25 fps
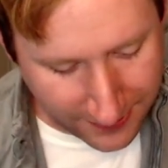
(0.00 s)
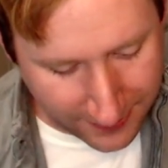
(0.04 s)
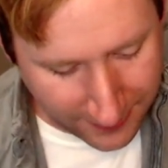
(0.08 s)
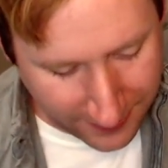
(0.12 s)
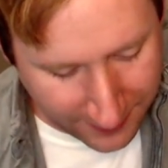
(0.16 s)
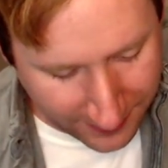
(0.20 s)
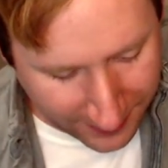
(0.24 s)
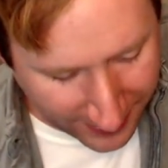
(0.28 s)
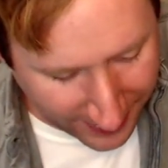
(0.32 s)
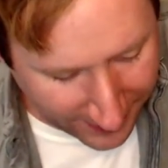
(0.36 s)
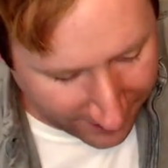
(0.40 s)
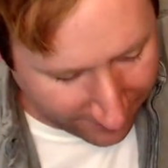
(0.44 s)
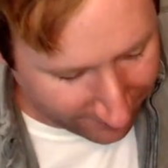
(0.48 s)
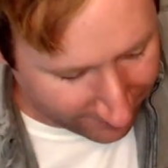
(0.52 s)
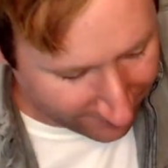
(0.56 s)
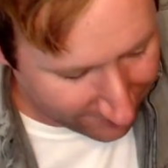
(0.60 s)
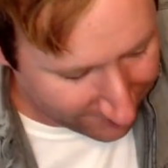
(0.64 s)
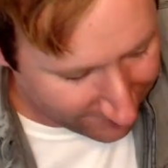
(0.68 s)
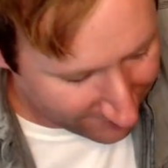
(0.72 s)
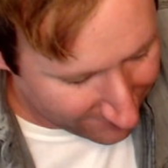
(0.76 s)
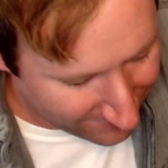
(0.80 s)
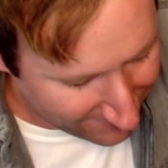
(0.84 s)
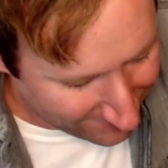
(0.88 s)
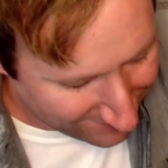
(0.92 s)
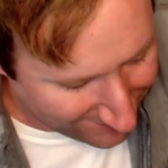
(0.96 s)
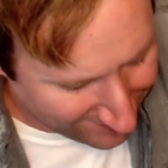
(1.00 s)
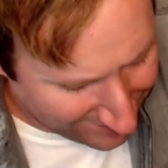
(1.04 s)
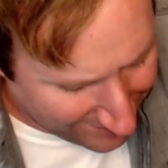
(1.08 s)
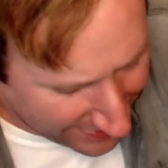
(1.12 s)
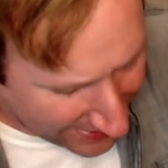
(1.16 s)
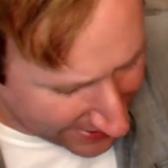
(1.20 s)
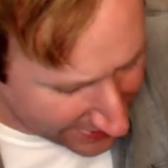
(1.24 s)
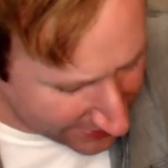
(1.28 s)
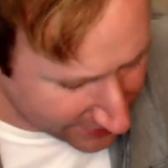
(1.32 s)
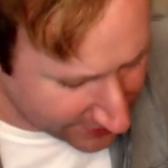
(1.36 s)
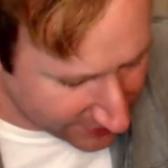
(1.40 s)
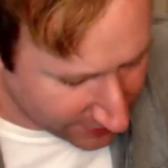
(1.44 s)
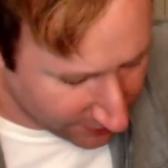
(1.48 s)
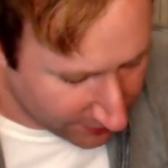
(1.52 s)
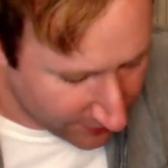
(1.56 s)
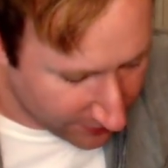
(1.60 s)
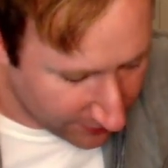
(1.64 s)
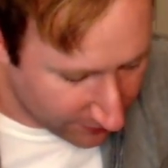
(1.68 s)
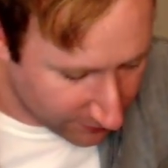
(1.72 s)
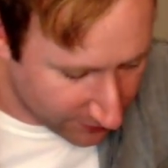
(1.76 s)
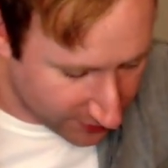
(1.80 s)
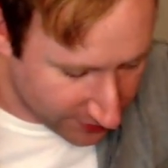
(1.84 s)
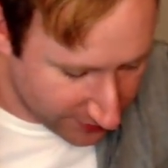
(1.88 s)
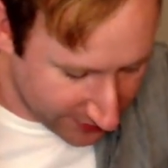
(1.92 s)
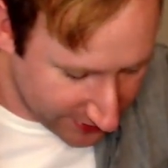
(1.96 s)
Okay. I just don't want to
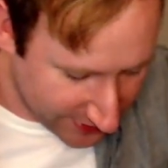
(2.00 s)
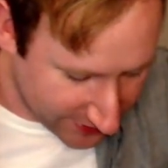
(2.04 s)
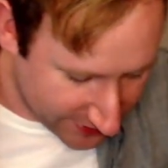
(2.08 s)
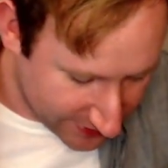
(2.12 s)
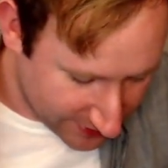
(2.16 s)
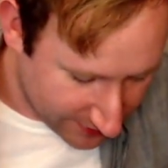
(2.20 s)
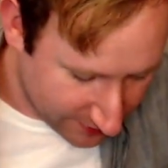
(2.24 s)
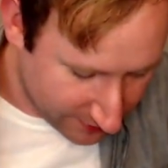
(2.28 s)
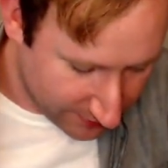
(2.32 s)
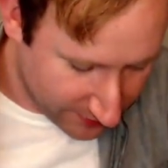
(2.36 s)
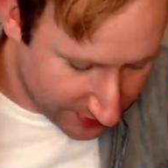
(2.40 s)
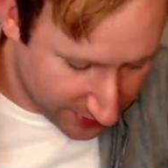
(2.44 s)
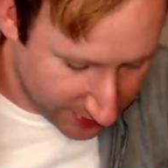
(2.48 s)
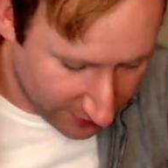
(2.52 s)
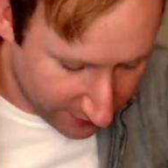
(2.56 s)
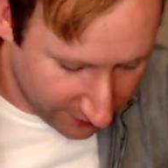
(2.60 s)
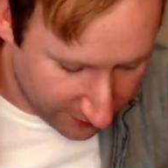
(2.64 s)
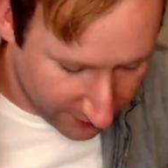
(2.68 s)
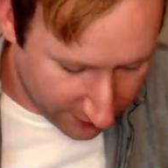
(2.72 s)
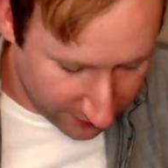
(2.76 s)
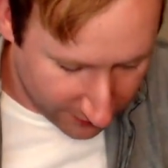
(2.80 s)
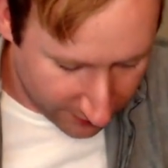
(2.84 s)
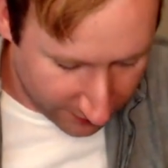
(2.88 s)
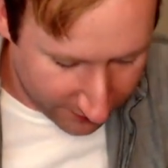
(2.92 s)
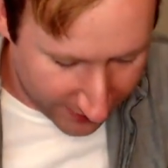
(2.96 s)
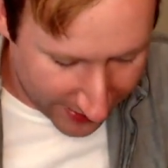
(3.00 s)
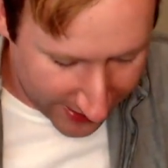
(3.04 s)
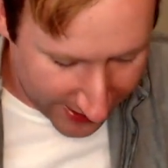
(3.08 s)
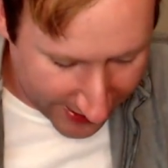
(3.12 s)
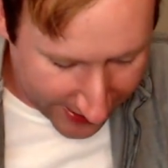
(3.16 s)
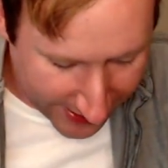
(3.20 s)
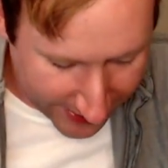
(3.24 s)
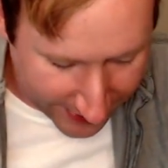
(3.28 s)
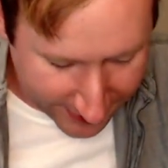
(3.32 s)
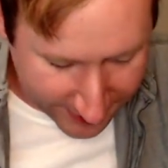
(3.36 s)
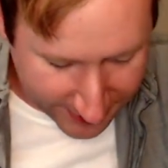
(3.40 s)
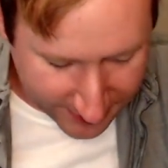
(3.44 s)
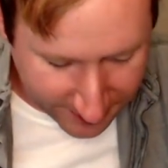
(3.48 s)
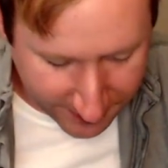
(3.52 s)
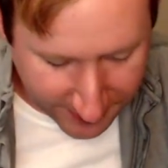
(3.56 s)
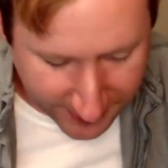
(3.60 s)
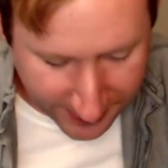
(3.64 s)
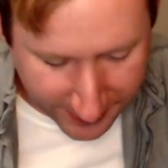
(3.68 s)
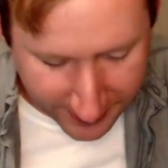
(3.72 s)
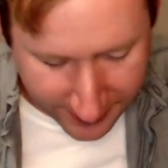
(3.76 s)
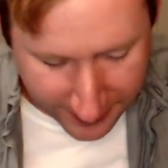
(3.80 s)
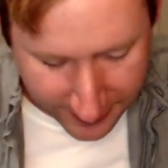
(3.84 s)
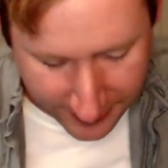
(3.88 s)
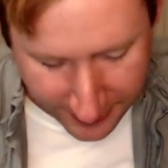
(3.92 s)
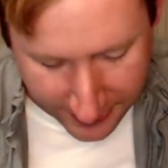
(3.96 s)
ruin this beautiful wax,
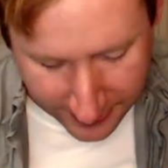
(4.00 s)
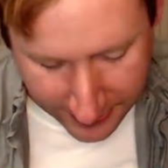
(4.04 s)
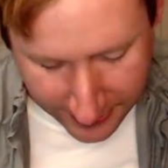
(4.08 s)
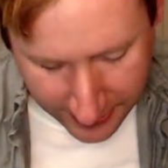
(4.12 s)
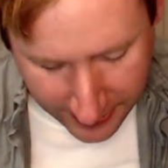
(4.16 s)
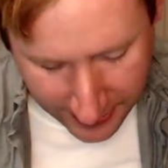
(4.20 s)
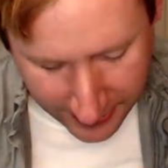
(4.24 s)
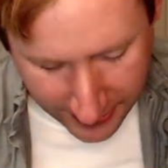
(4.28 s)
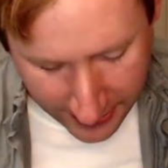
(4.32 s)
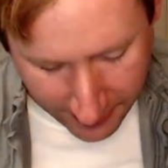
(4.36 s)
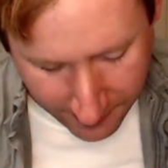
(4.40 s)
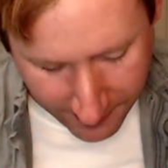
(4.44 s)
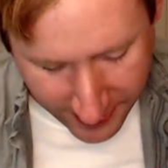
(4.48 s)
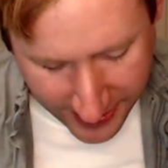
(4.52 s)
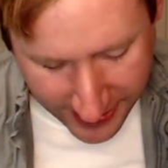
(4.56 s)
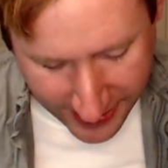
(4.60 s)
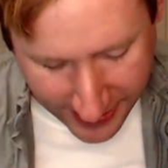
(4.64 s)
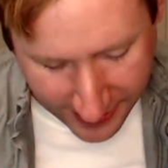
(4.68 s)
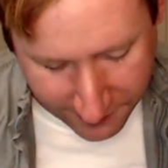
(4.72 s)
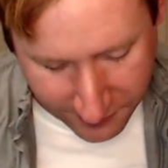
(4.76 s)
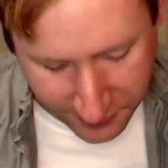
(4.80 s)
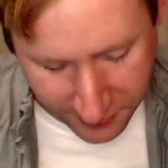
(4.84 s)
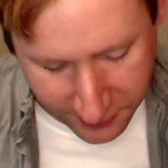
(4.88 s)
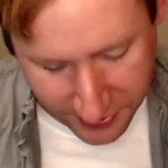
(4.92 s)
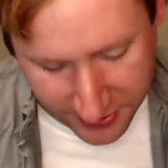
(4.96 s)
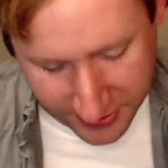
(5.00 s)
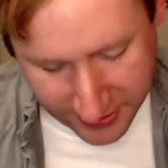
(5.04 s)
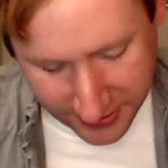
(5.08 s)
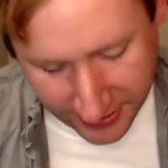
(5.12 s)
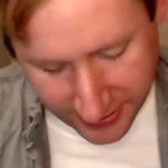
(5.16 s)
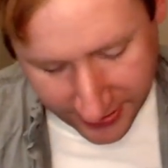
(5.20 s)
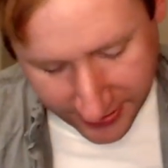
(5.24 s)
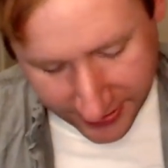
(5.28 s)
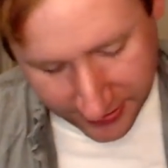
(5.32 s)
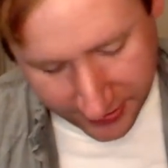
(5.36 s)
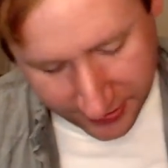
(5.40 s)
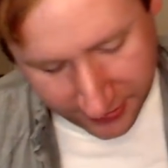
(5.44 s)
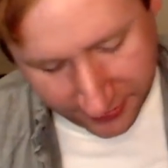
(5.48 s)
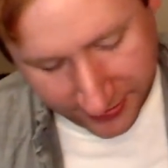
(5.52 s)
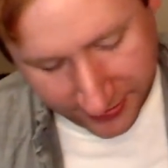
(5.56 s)
but I may have to just to get into